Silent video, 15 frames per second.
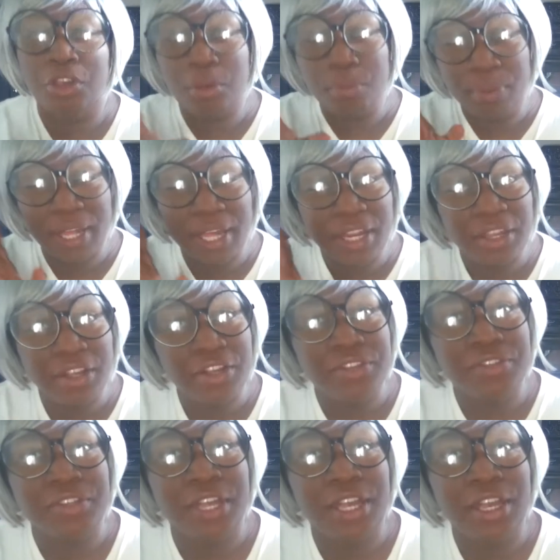You plant a
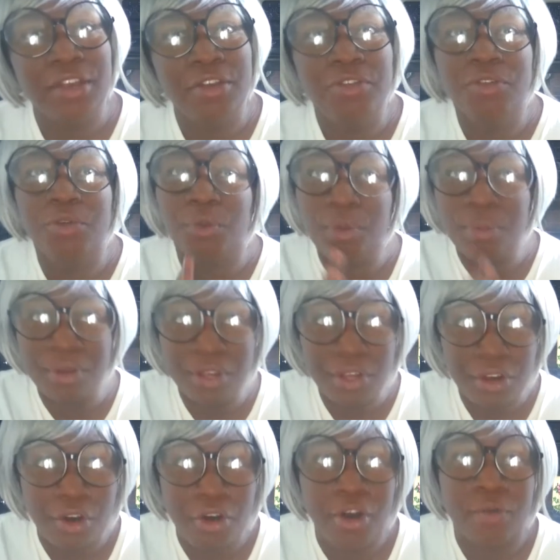good seed, you reap a
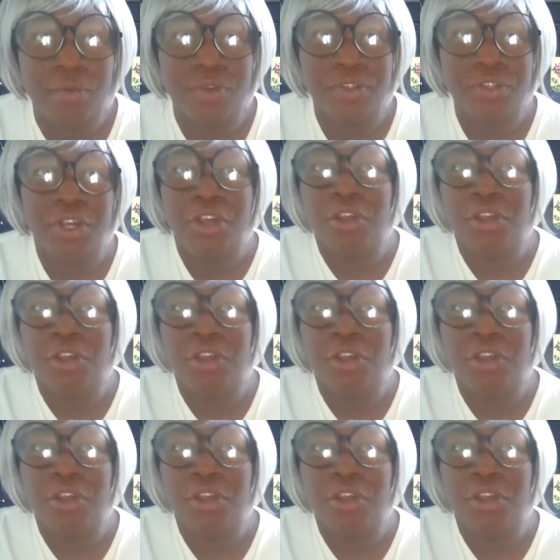good harvest.